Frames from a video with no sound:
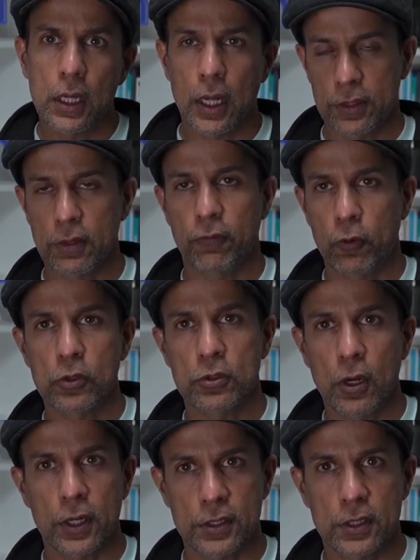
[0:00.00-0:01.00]
like, of
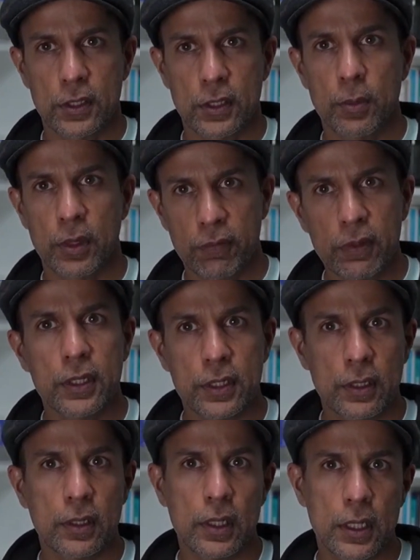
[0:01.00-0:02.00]
course not externally, but even
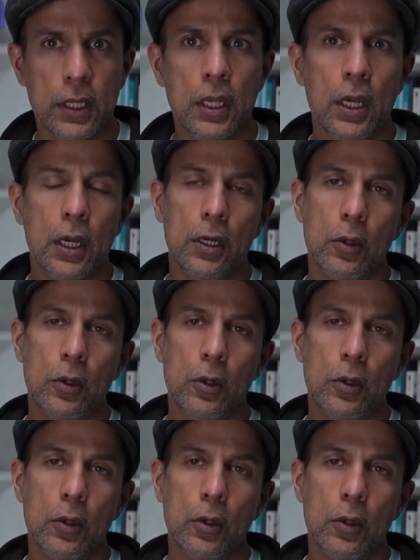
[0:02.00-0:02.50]
internally,